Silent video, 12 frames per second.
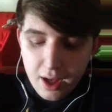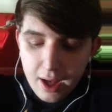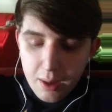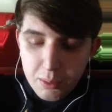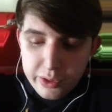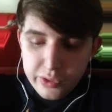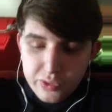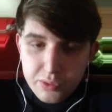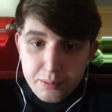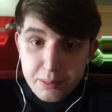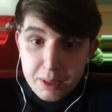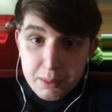I
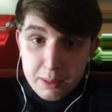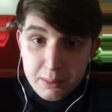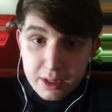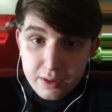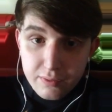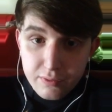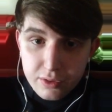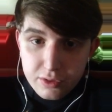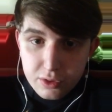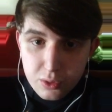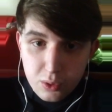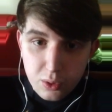was bulimic for
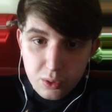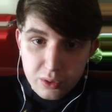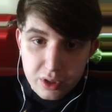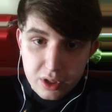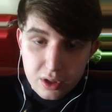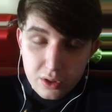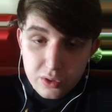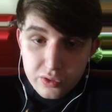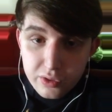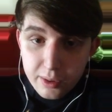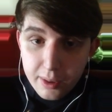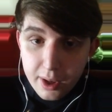two whole years